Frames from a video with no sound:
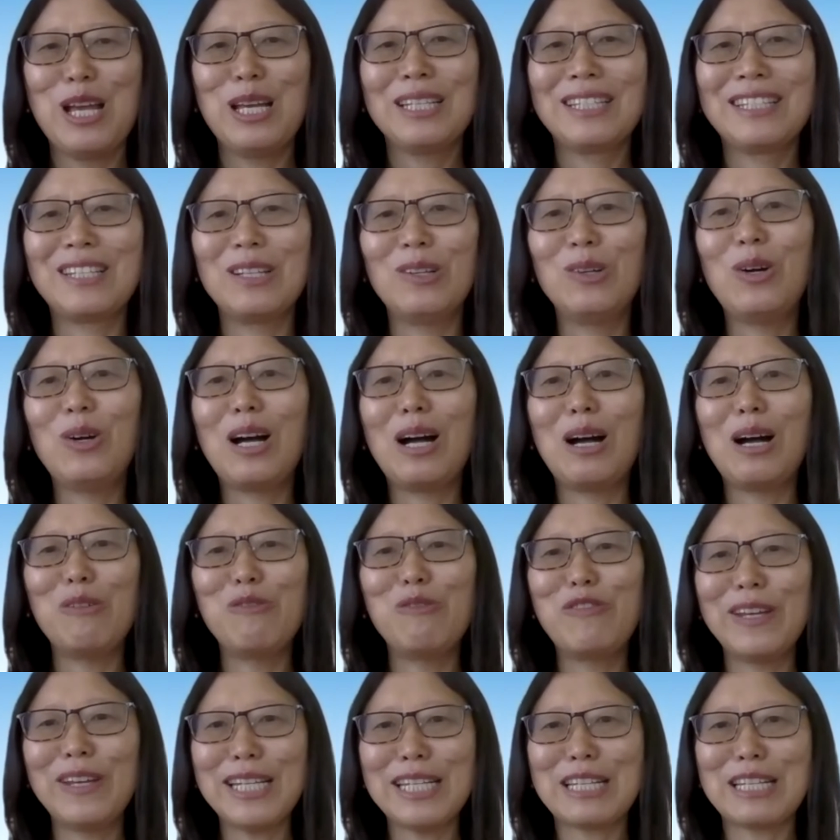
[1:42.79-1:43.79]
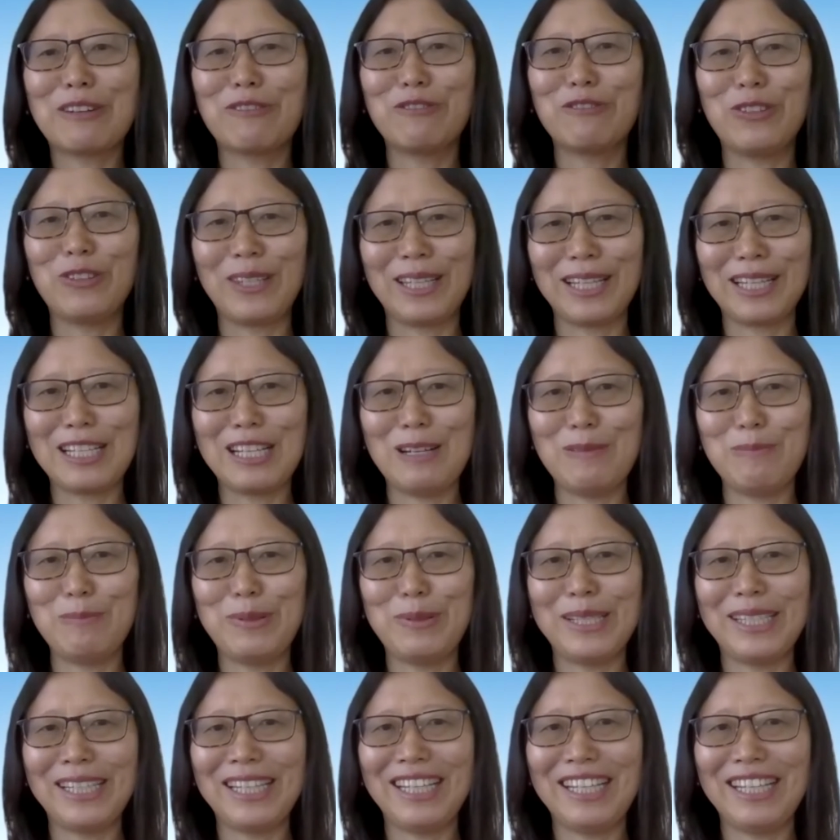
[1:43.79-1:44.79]
So our vision for the
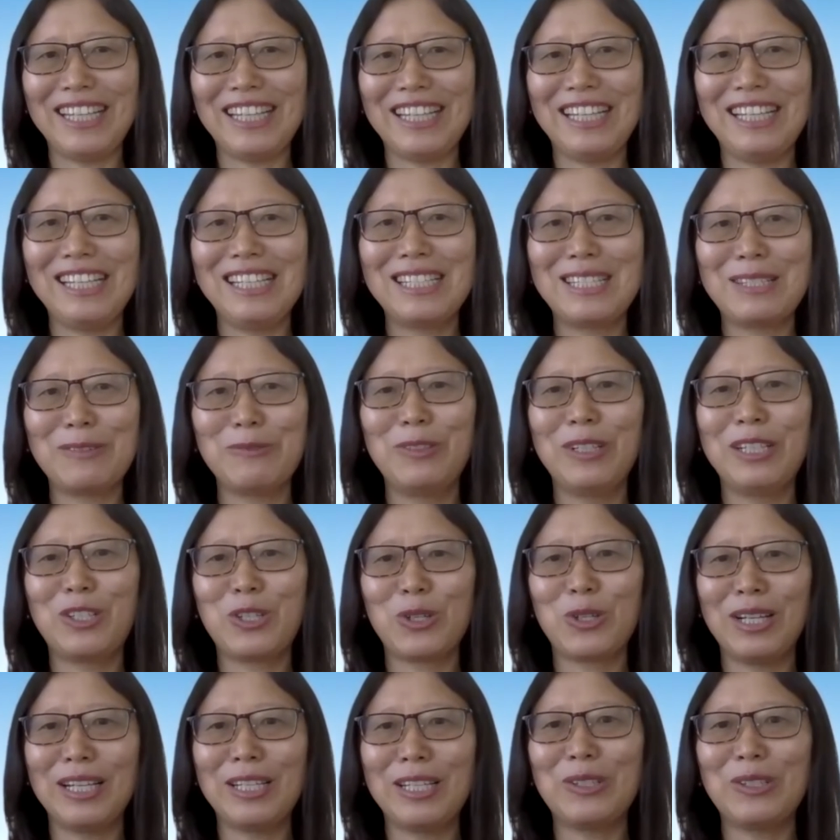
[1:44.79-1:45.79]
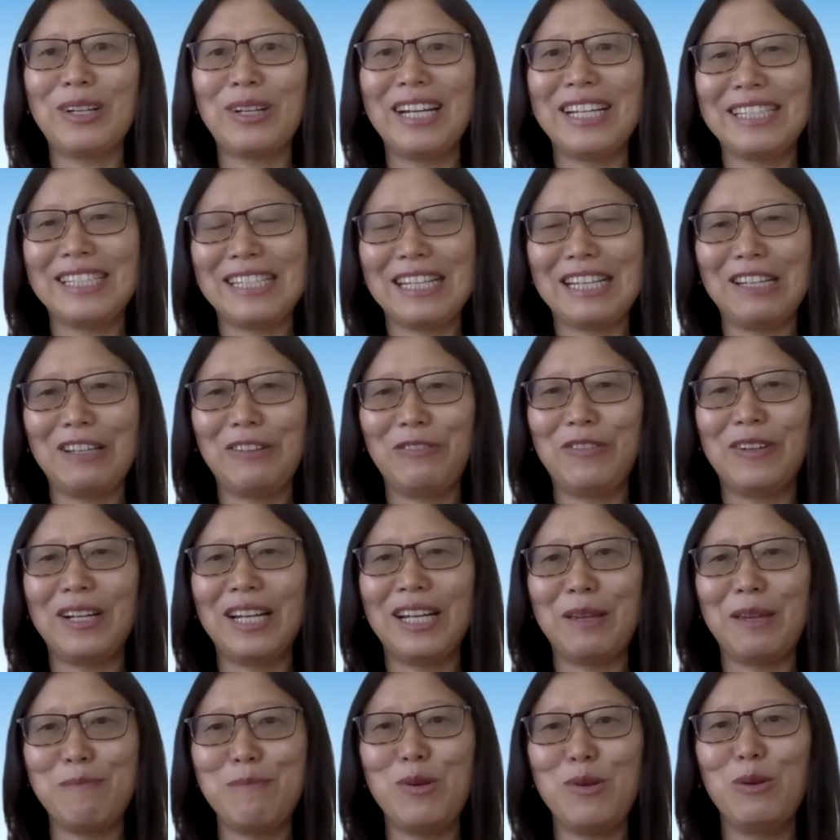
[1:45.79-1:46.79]
company is we try to identify
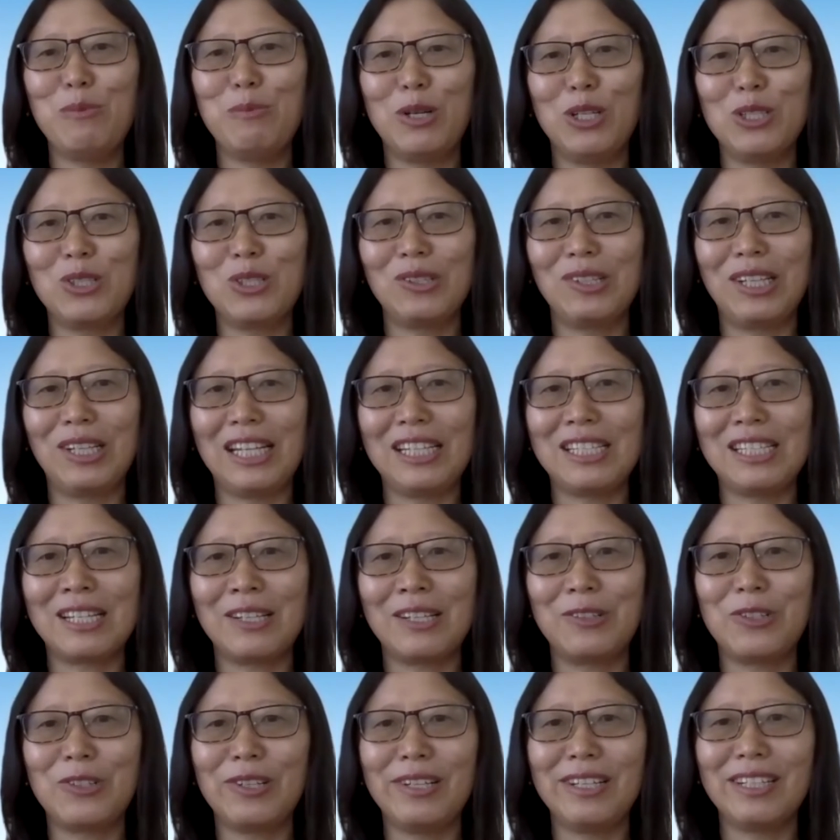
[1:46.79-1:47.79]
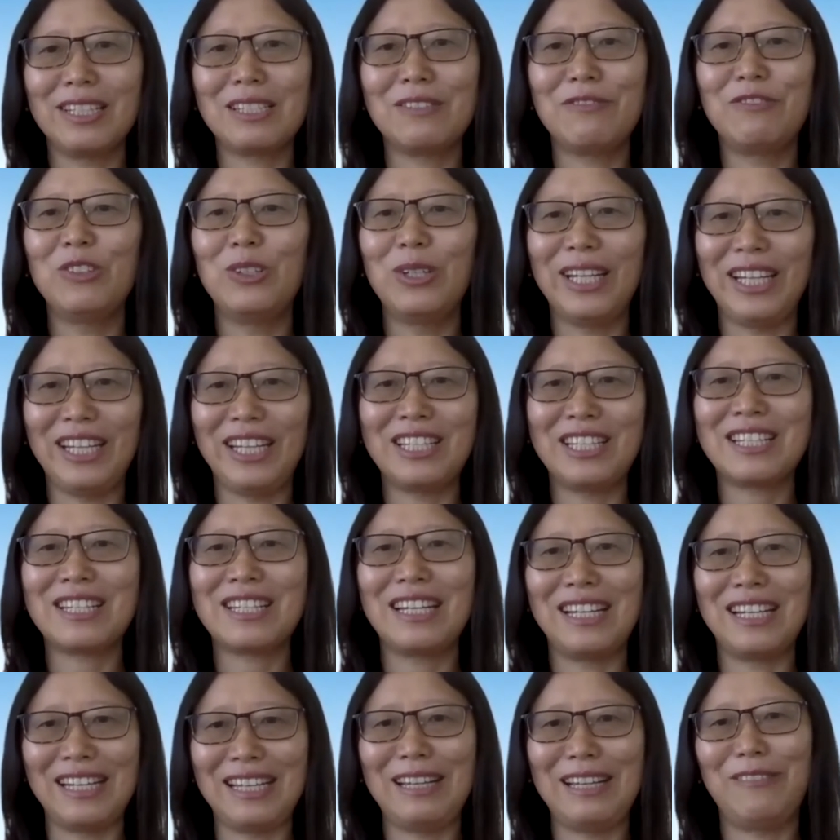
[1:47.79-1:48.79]
immune modulation drugs for each
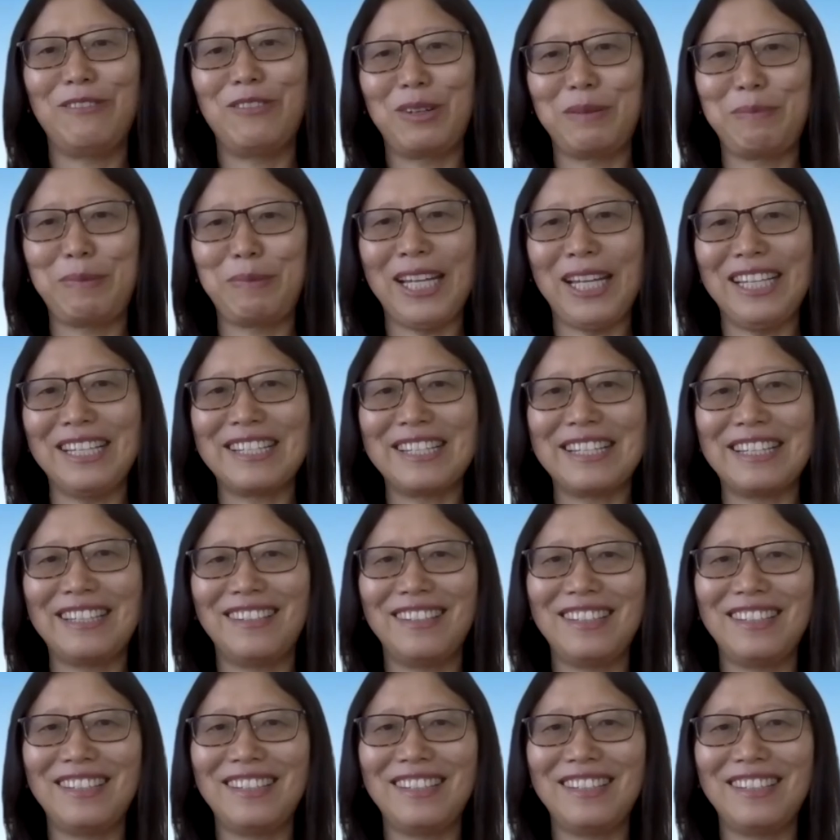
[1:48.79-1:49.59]
and every patient.